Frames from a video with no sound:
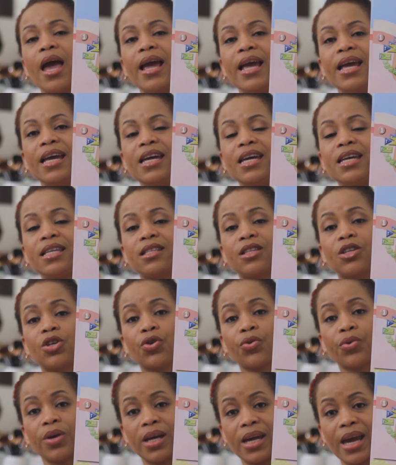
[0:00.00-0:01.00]
it
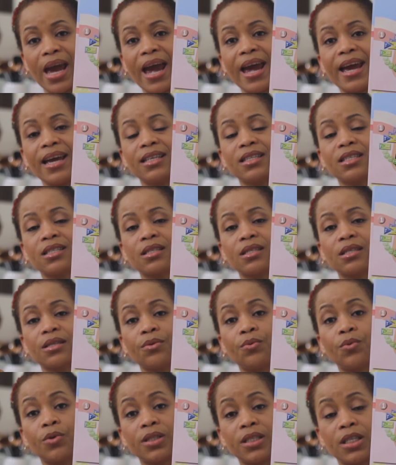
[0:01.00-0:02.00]

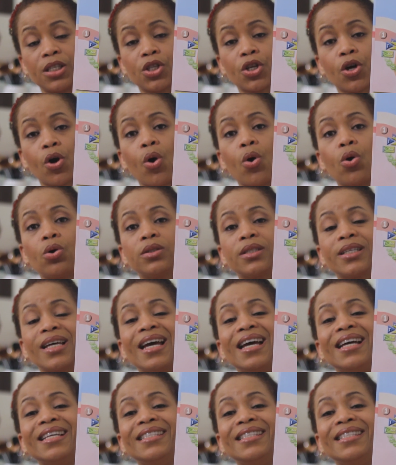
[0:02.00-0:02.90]
creates what is called